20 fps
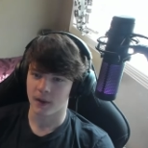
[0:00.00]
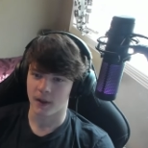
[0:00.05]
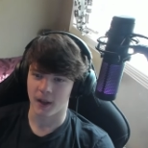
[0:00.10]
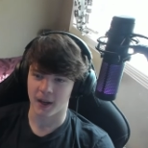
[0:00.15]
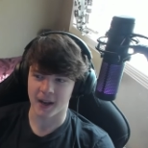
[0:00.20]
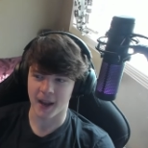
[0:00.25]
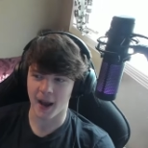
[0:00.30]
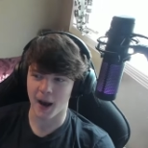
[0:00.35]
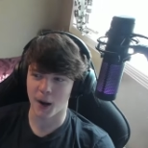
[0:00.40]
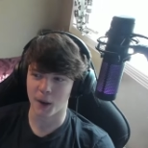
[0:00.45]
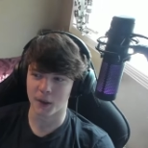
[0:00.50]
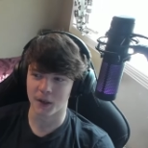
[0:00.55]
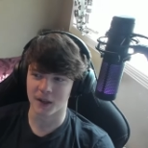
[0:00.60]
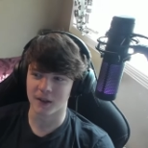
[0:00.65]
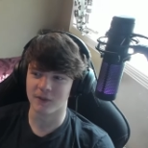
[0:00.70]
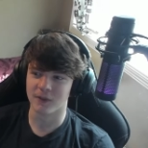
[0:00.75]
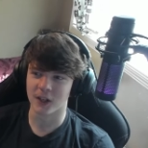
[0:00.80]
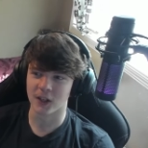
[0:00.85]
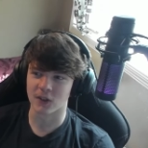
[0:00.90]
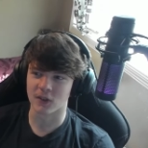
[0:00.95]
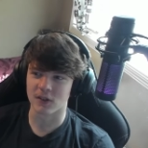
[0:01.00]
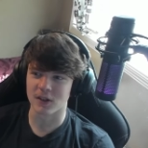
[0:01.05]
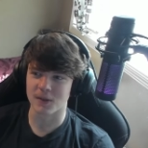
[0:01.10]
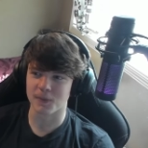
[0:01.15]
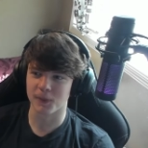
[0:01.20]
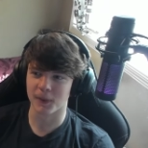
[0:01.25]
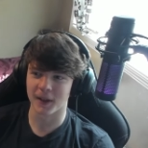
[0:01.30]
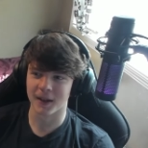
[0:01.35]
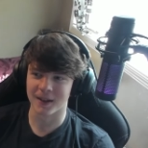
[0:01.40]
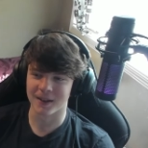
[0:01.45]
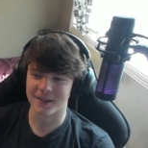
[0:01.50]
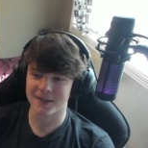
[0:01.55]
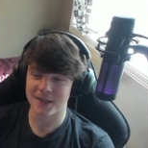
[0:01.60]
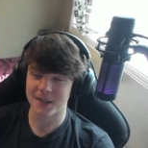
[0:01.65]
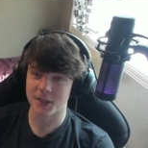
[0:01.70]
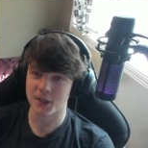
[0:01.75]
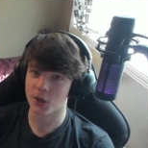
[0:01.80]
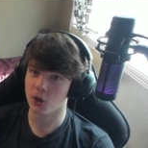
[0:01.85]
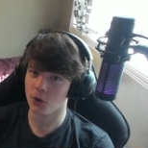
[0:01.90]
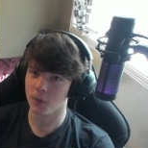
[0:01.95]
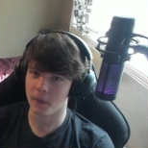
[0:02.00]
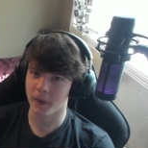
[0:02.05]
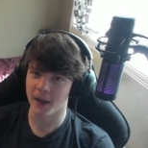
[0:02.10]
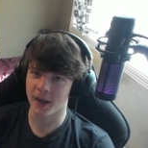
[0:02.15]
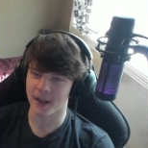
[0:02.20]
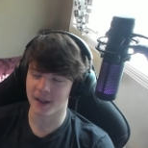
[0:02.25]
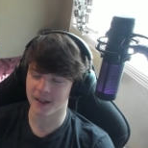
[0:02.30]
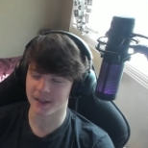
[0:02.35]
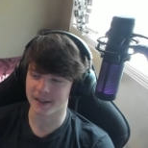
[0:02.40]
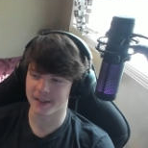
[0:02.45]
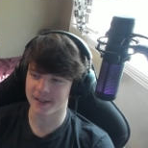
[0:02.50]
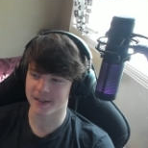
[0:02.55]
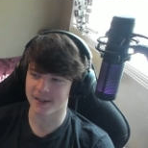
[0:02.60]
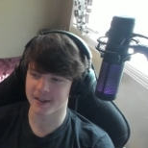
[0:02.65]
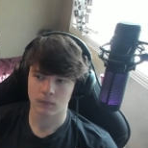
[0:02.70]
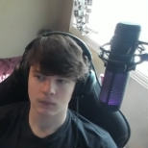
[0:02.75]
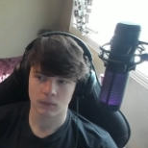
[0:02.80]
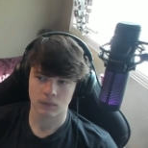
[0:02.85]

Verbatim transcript: Like, how did Victor split into two beings?